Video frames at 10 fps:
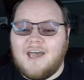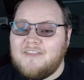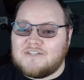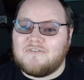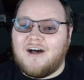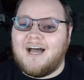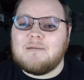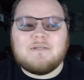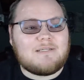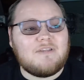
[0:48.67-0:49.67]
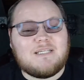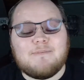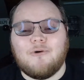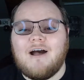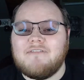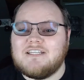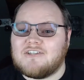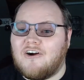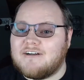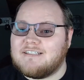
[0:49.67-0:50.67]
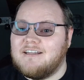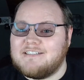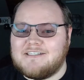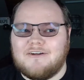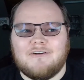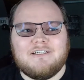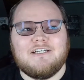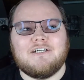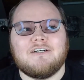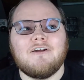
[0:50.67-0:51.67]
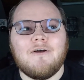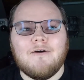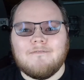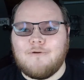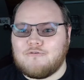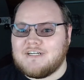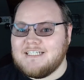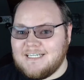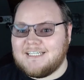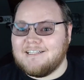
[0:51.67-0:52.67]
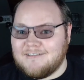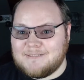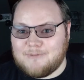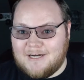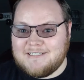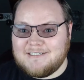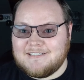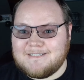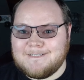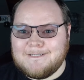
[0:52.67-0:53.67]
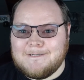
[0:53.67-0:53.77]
And that's fine, but some of these people have these cards listed on here for ridiculous prices.